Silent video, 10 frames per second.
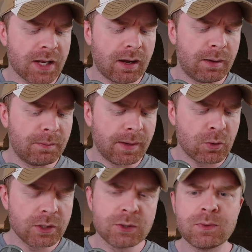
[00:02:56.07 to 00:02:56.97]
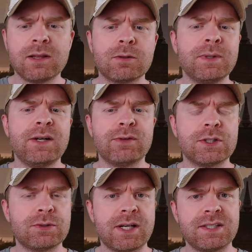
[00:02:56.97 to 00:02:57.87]
Um, I'm going to run three different
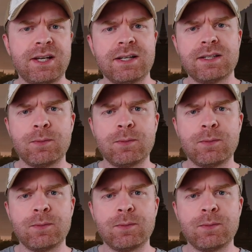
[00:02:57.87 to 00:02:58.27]
stress tests.